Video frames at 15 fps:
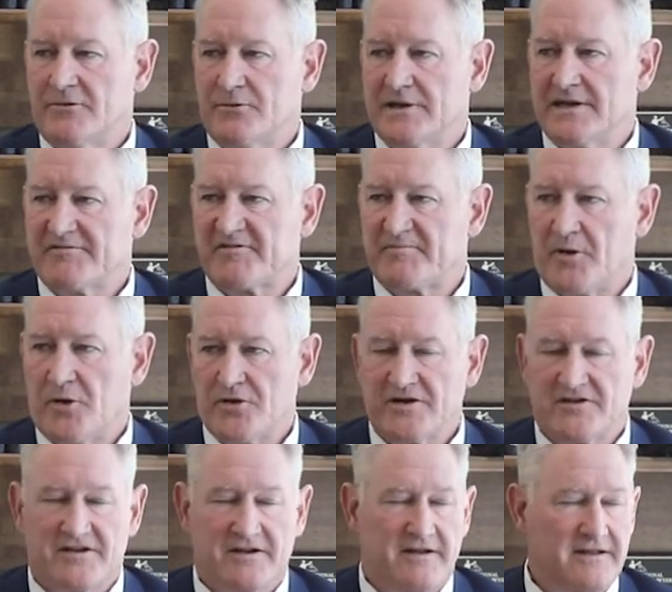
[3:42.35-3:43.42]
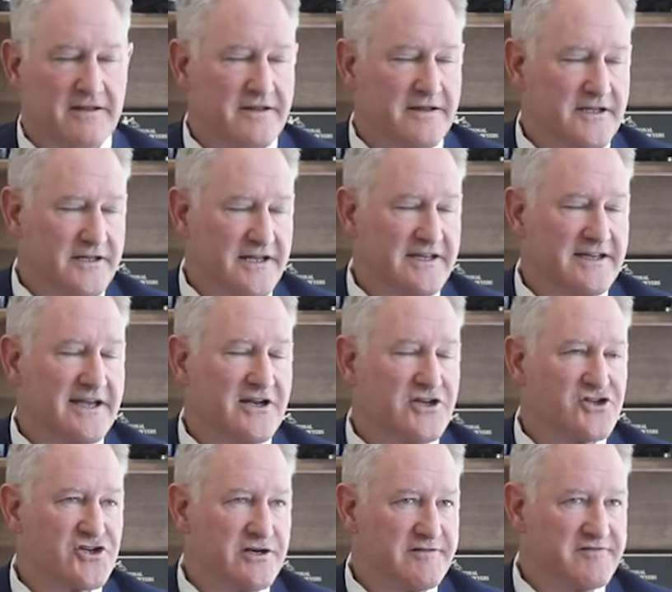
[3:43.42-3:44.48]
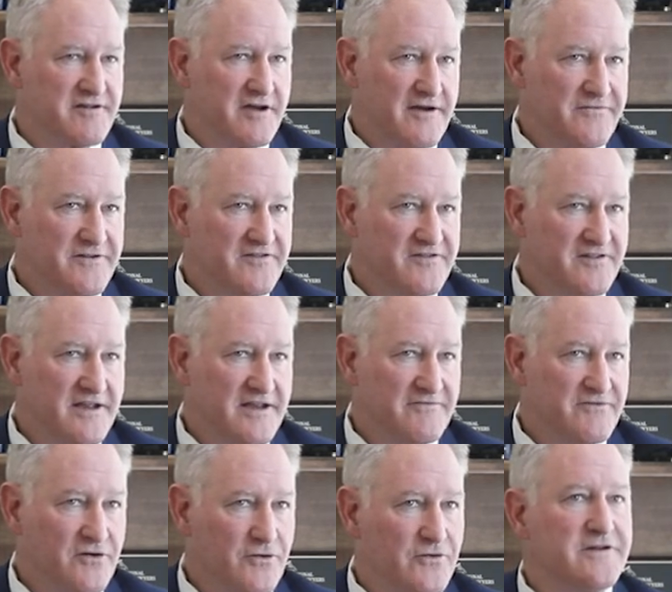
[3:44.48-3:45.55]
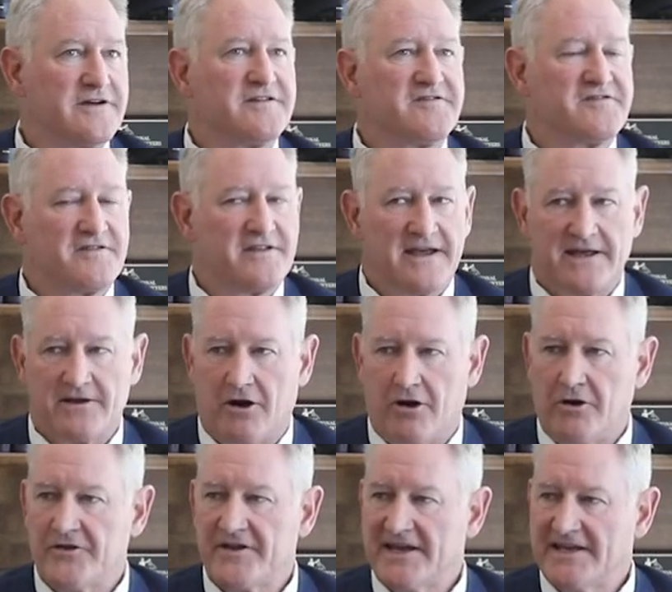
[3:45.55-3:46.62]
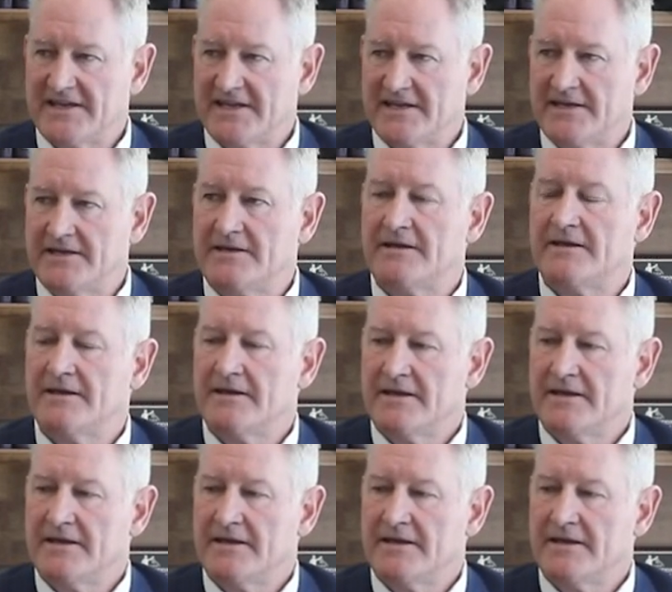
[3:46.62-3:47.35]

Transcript: We have spoken to the Clayton County Sheriff's Office. They have told us that all they need